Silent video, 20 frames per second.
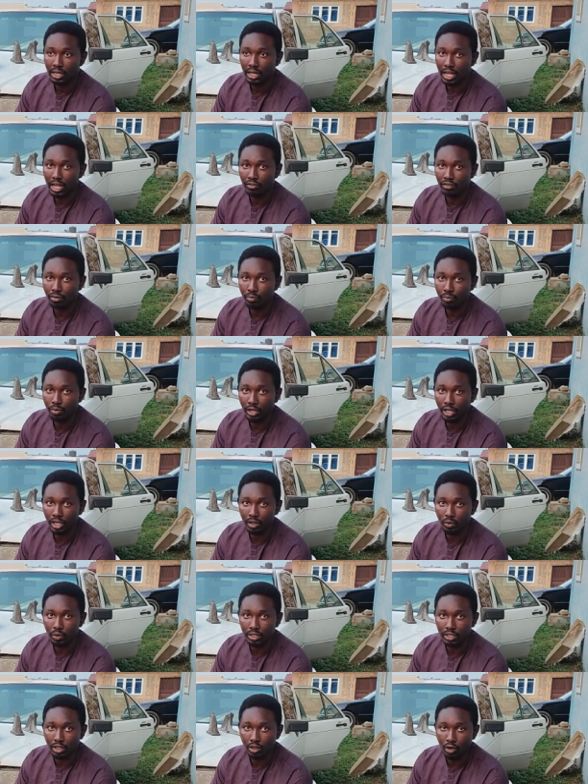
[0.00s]
I haven't played
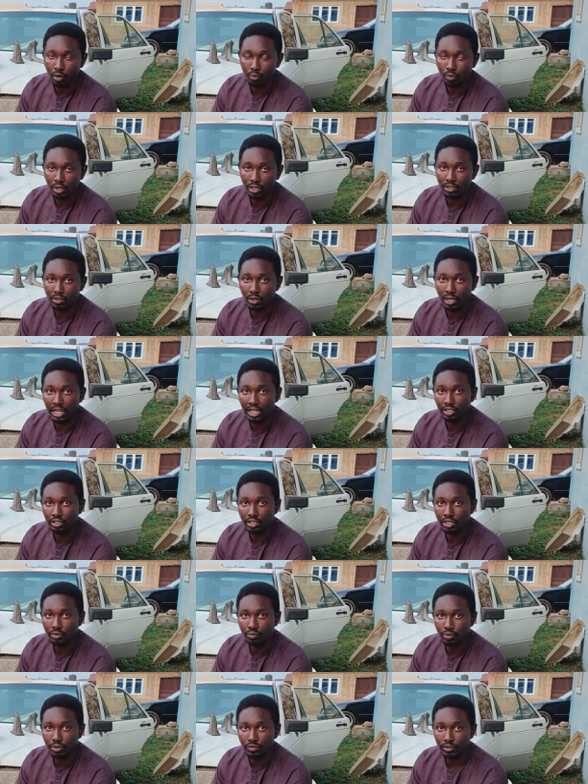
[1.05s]
with the compressor
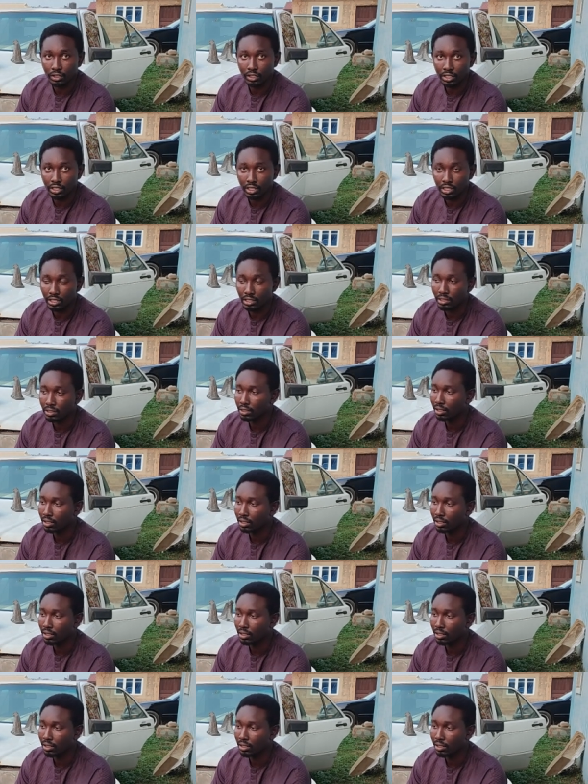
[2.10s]
engine previously